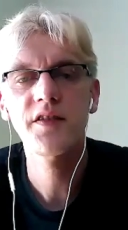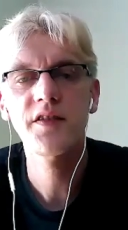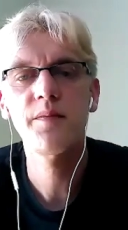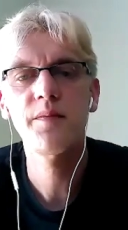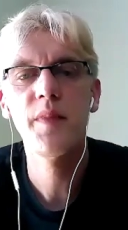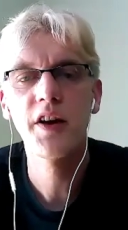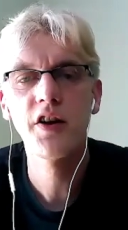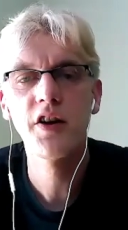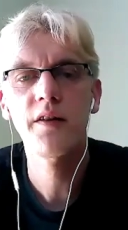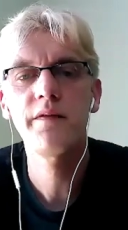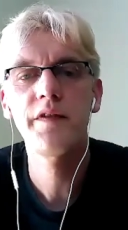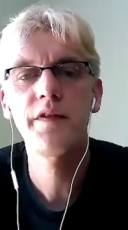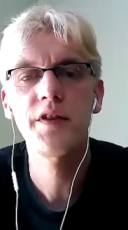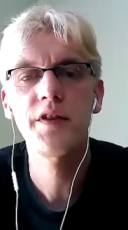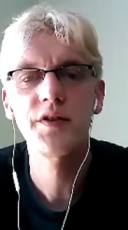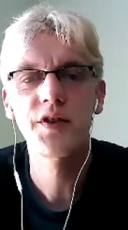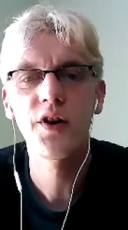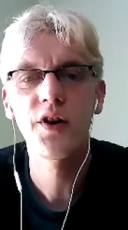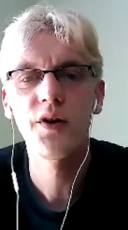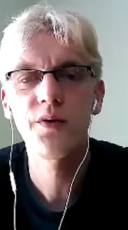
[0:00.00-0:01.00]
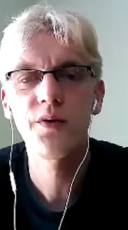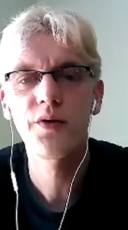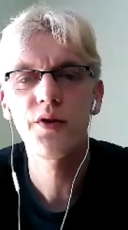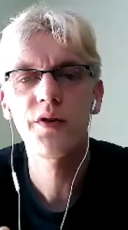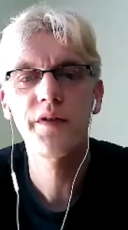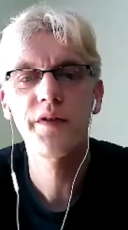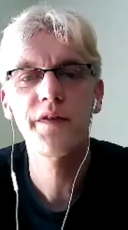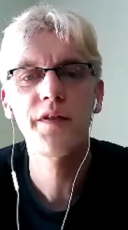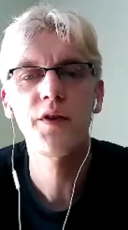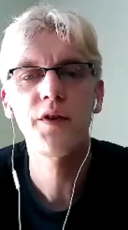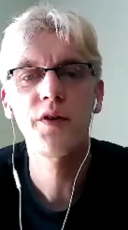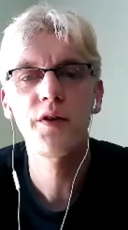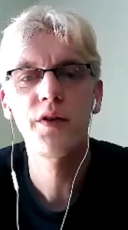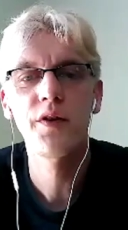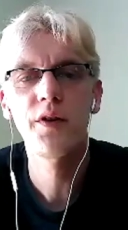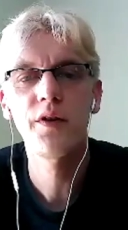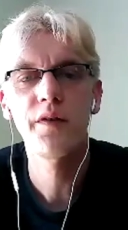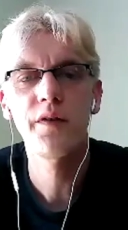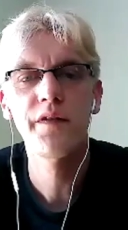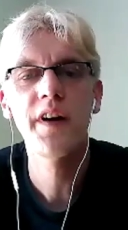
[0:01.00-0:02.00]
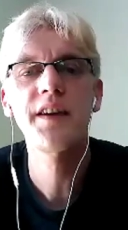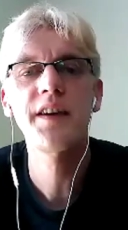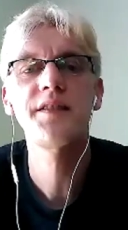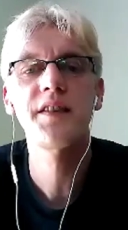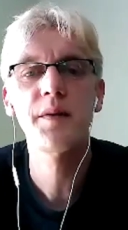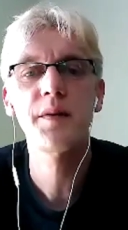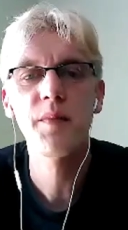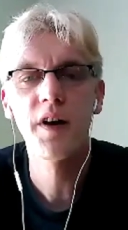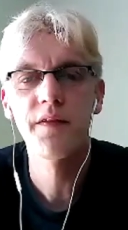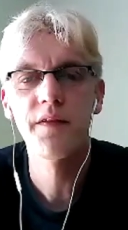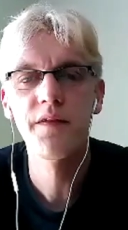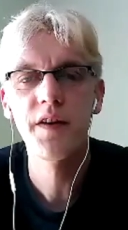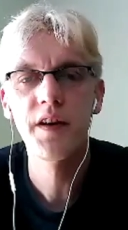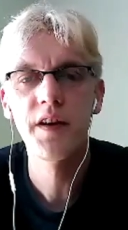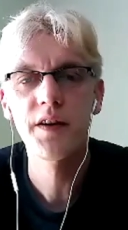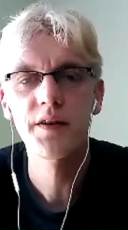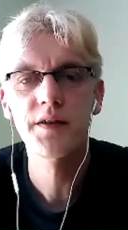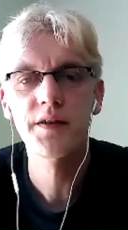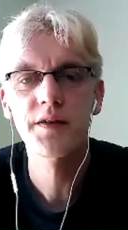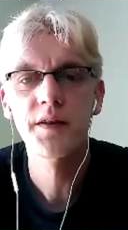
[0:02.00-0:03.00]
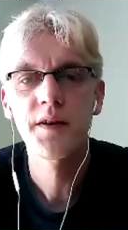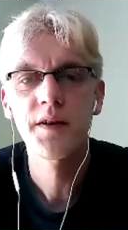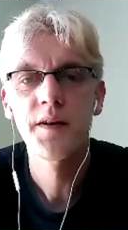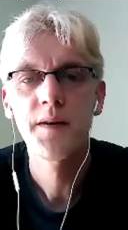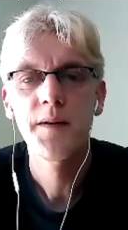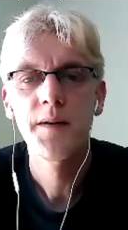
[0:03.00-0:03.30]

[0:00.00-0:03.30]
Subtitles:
my comfort zone or facing my fears,